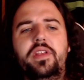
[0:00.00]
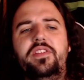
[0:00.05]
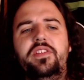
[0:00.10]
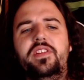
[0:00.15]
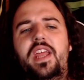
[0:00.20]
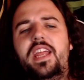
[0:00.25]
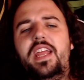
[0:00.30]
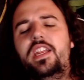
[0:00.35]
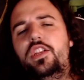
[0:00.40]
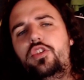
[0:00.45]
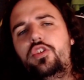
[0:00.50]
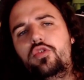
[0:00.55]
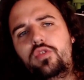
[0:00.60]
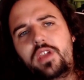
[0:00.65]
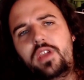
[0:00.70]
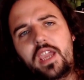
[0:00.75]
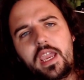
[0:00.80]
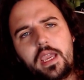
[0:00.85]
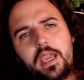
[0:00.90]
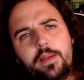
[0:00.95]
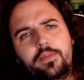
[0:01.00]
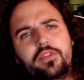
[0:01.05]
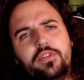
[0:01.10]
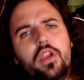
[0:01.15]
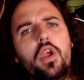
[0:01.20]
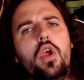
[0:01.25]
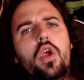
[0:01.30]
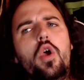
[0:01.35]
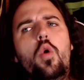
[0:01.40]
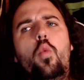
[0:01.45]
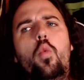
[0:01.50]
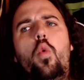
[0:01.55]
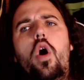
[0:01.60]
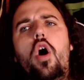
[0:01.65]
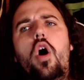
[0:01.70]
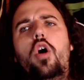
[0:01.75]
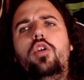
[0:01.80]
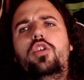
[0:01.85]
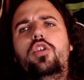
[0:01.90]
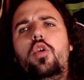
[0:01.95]
in 82 games
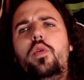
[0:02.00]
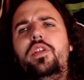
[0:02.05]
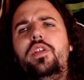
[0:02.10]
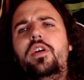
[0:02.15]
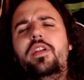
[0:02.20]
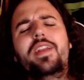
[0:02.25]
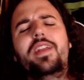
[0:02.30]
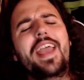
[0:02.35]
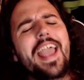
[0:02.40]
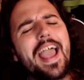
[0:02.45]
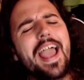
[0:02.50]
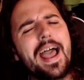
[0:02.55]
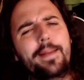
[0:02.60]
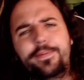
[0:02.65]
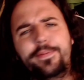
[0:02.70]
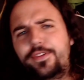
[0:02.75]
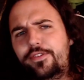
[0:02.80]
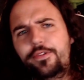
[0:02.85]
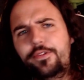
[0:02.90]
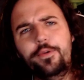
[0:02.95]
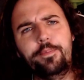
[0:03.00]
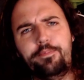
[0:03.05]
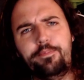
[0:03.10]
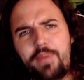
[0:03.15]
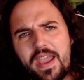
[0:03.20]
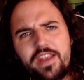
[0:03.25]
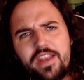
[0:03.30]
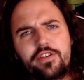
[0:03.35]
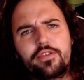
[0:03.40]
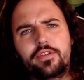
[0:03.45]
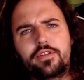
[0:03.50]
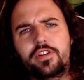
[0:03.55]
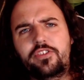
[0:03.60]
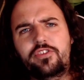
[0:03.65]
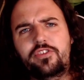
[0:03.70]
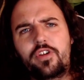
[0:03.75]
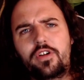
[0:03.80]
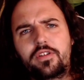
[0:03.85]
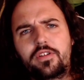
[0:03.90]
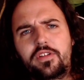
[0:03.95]
while going on an absolute bender to
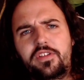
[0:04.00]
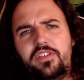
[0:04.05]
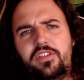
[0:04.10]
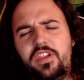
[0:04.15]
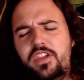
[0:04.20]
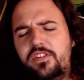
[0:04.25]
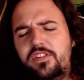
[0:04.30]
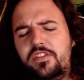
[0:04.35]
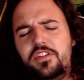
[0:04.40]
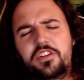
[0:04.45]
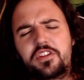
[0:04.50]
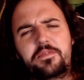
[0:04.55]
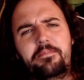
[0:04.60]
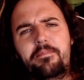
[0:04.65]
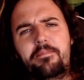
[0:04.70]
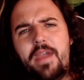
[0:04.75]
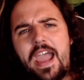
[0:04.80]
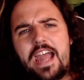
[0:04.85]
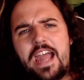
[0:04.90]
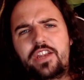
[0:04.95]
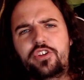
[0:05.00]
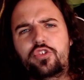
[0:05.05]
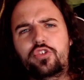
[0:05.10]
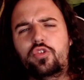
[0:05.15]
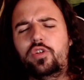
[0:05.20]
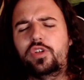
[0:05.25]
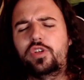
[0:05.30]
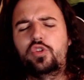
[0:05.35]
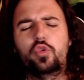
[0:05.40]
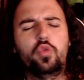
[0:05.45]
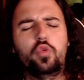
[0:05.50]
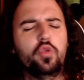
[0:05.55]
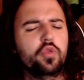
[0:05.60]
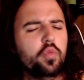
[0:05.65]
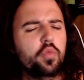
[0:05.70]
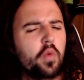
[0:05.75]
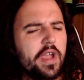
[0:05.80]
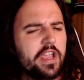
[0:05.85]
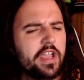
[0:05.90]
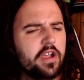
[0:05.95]
start the season. Just magical and cooled
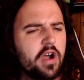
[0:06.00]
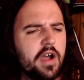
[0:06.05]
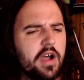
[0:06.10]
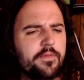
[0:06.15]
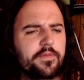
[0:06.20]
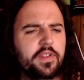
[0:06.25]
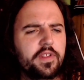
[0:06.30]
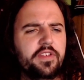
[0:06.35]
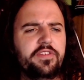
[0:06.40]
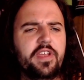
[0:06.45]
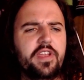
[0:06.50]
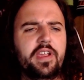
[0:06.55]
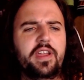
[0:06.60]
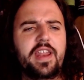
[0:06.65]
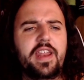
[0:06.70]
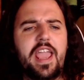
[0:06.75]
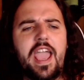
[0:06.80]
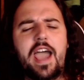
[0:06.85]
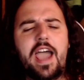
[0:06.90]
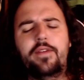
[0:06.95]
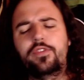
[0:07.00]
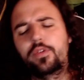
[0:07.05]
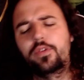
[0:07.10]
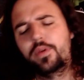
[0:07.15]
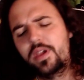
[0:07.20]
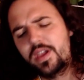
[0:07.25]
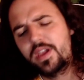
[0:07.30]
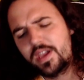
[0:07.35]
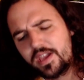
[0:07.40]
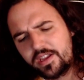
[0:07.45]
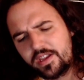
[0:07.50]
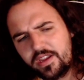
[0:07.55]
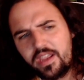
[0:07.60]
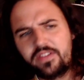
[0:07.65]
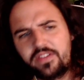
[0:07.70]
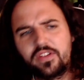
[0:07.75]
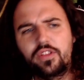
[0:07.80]
way off for the second half. So he's a